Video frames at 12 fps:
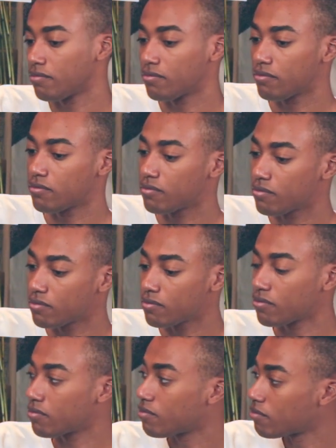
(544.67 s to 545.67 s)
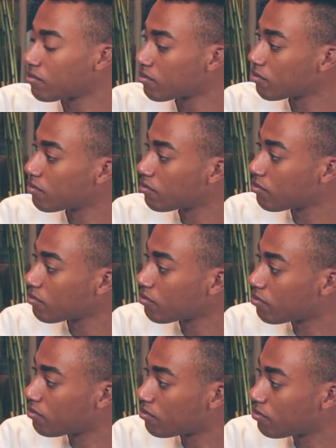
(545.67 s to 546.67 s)

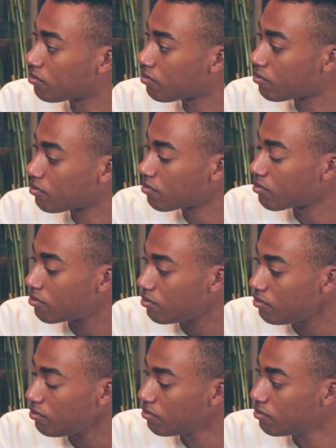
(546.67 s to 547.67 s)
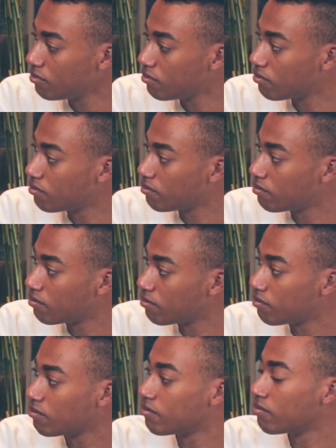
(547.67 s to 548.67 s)

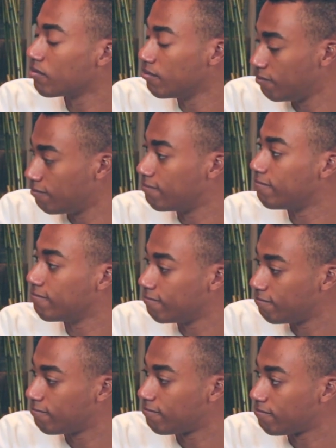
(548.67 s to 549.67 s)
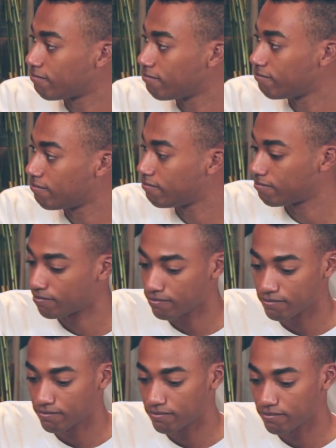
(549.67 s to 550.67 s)

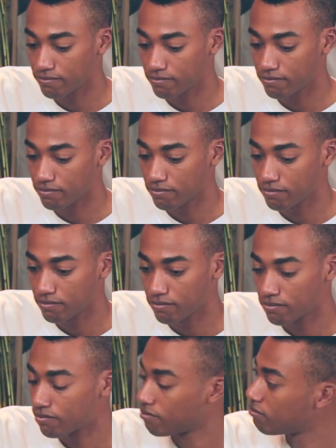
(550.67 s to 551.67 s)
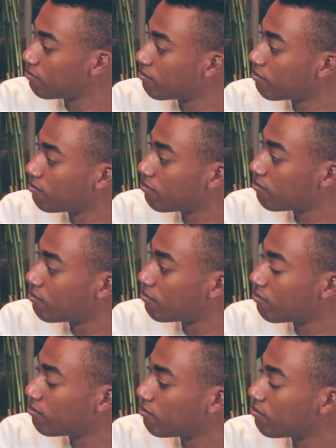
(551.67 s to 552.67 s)

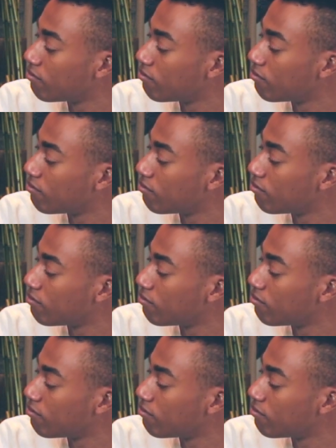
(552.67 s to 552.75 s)
The person shown says nothing.